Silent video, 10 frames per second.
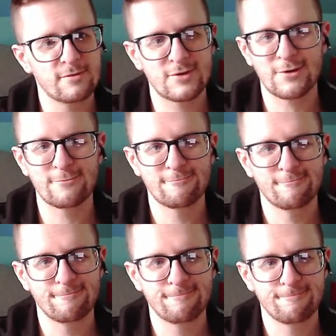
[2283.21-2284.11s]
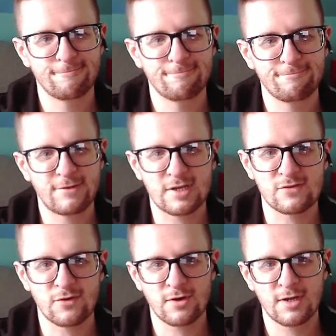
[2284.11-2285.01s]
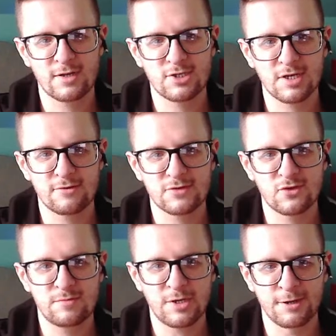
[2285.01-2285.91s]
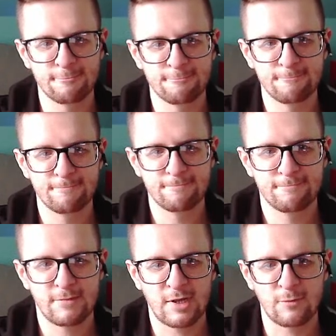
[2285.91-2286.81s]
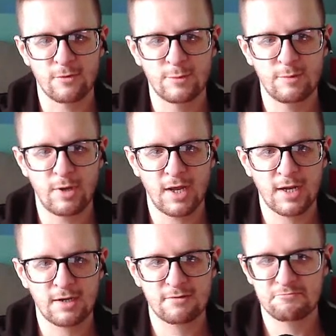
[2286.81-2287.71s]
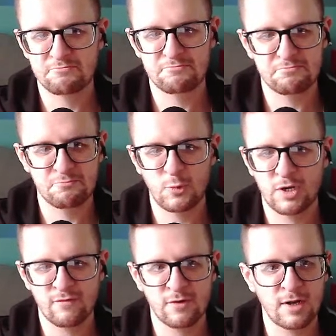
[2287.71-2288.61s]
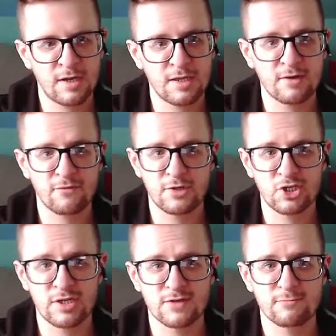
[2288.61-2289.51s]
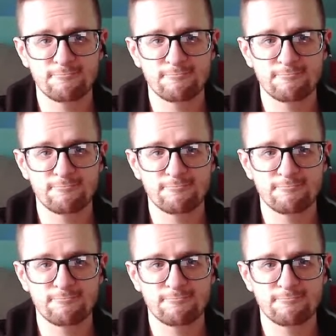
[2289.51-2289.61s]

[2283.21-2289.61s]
So thanks for checking out the stream today. I will be back whenever I get a free chance.